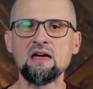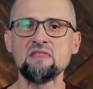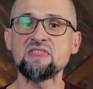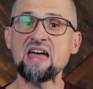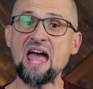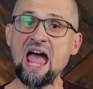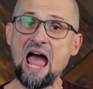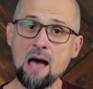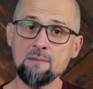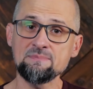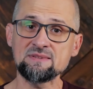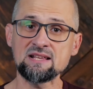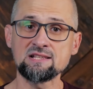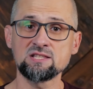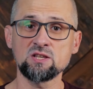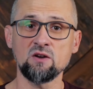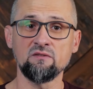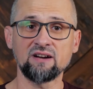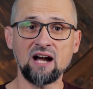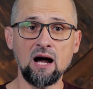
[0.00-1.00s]
The
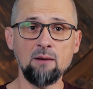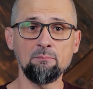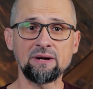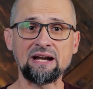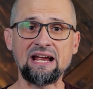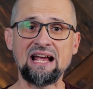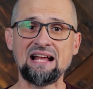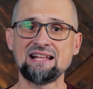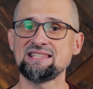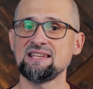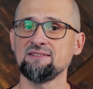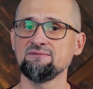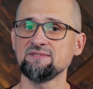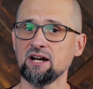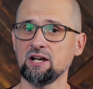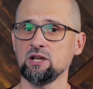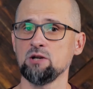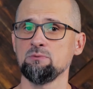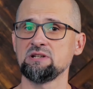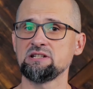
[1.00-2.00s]
absence of comprehensive
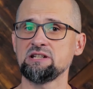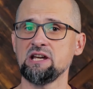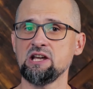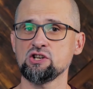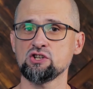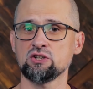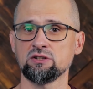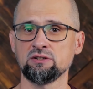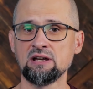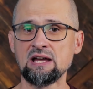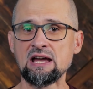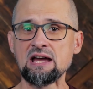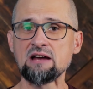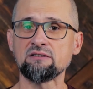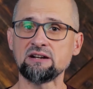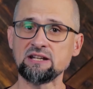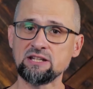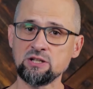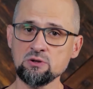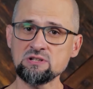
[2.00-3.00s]
documentation
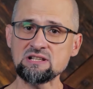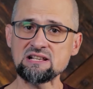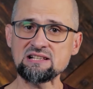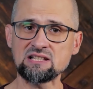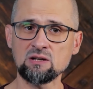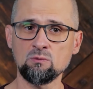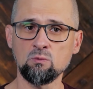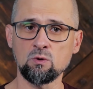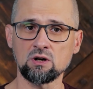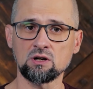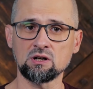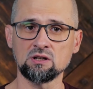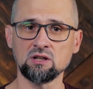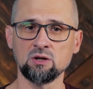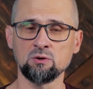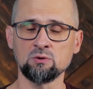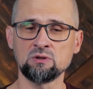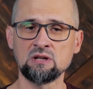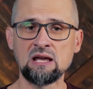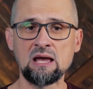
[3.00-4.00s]
reduces the
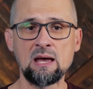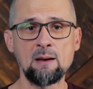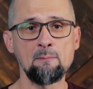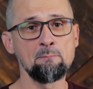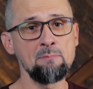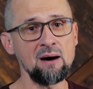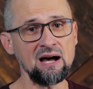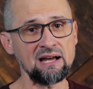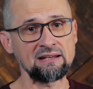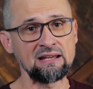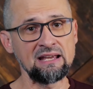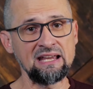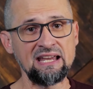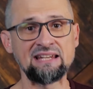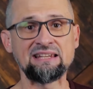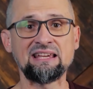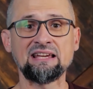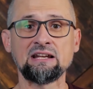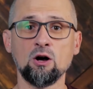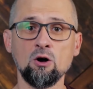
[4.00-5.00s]
workload, but
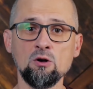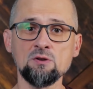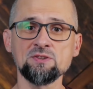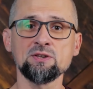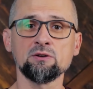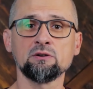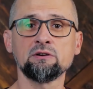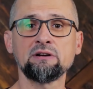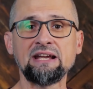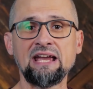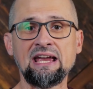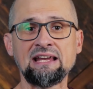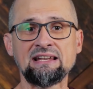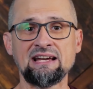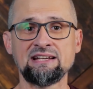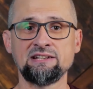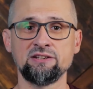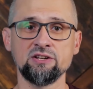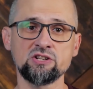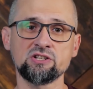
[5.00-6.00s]
it can also create
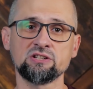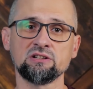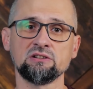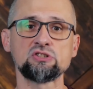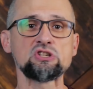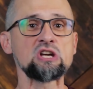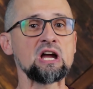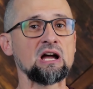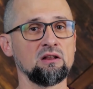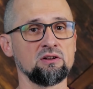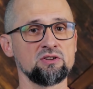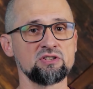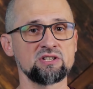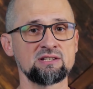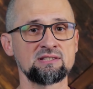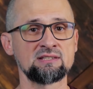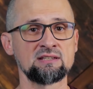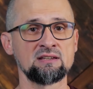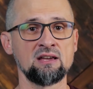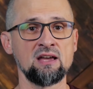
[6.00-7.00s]
additional
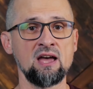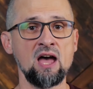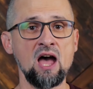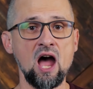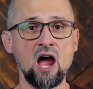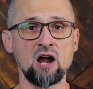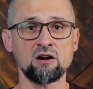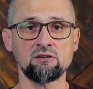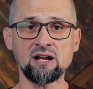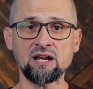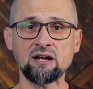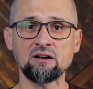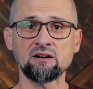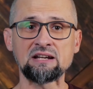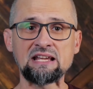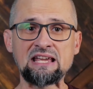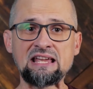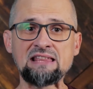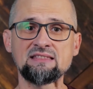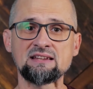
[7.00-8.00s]
challenges. A
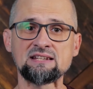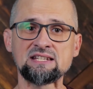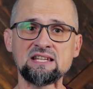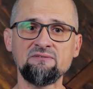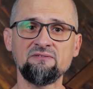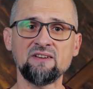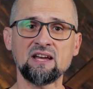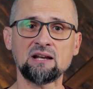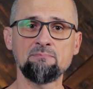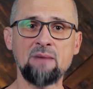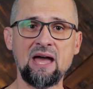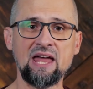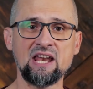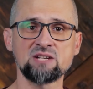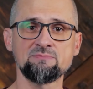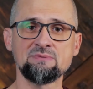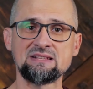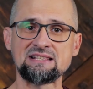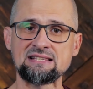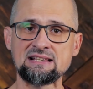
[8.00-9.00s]
record in the defect
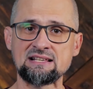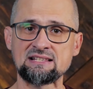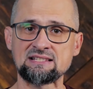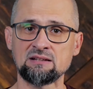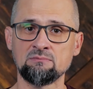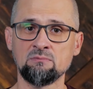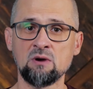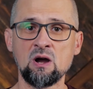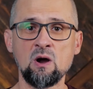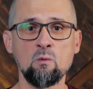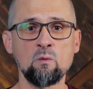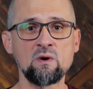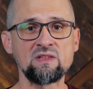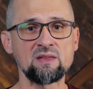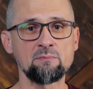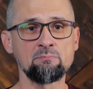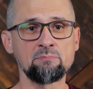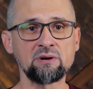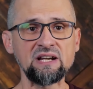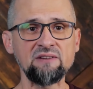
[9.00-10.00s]
management system with
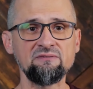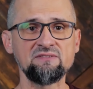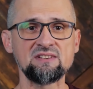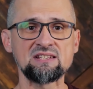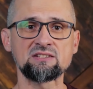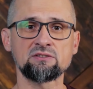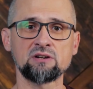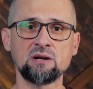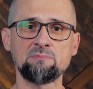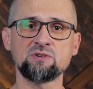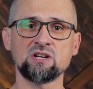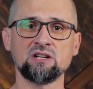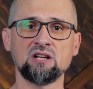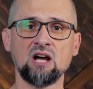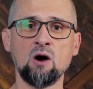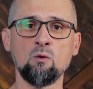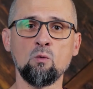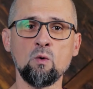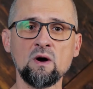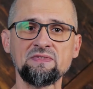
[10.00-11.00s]
a brief description
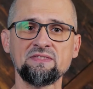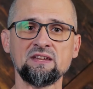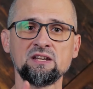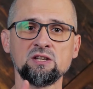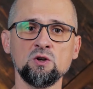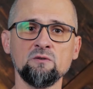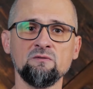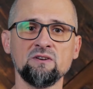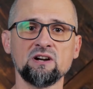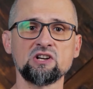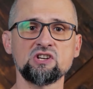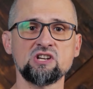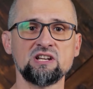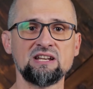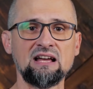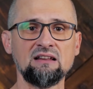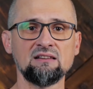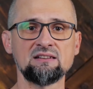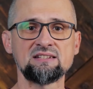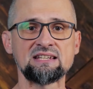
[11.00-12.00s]
of what the new
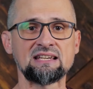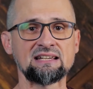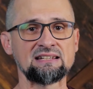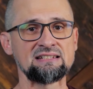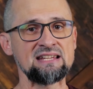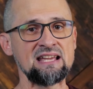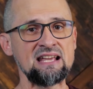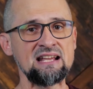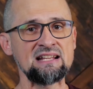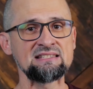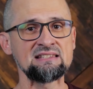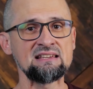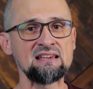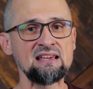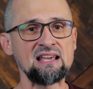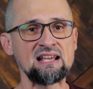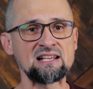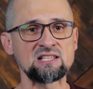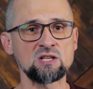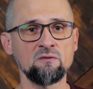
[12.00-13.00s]
functionality contains
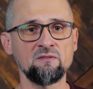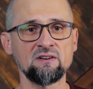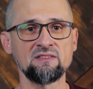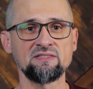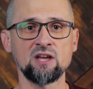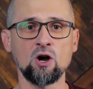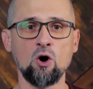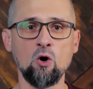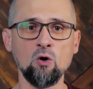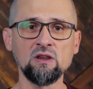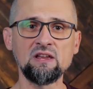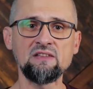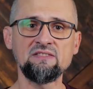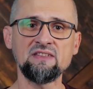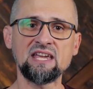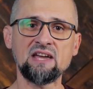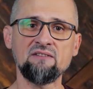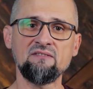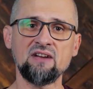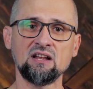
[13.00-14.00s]
is often the only
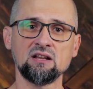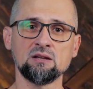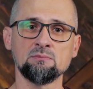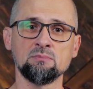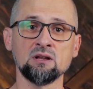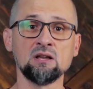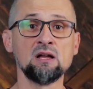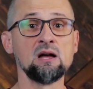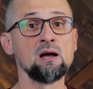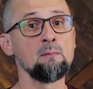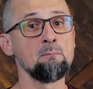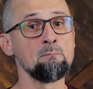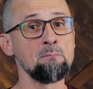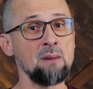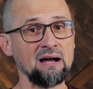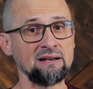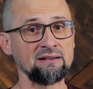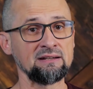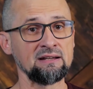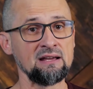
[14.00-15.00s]
thing available,
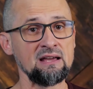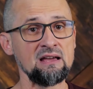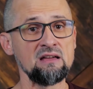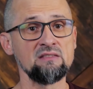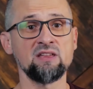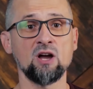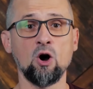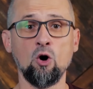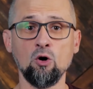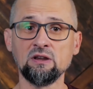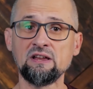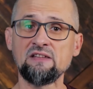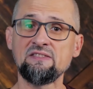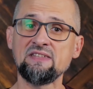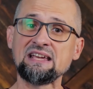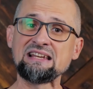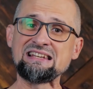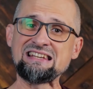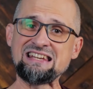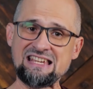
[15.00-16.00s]
but the only
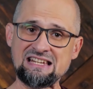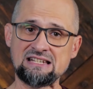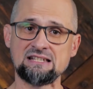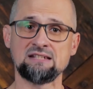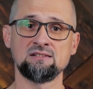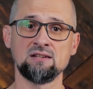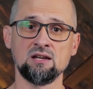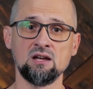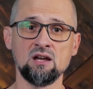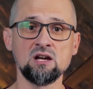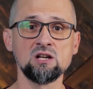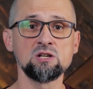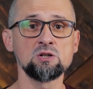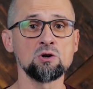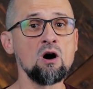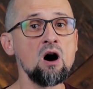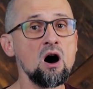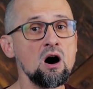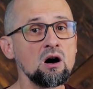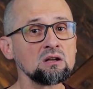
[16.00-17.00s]
thing needed to
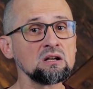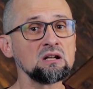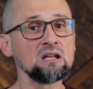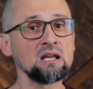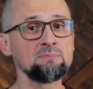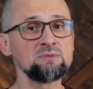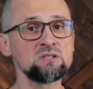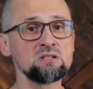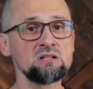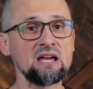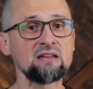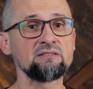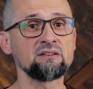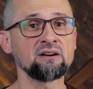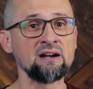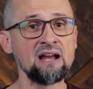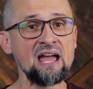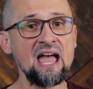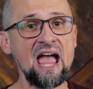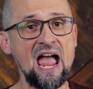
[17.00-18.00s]
huddle up
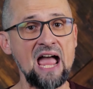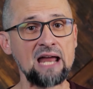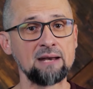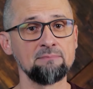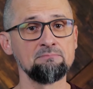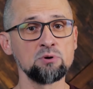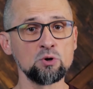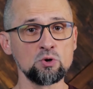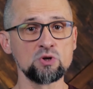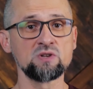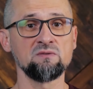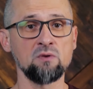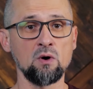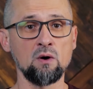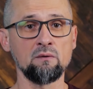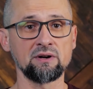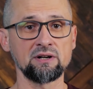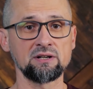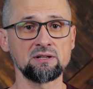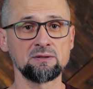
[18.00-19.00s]
together and push
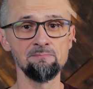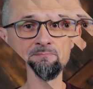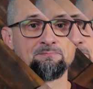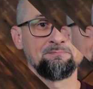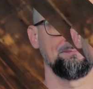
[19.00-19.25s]
forward.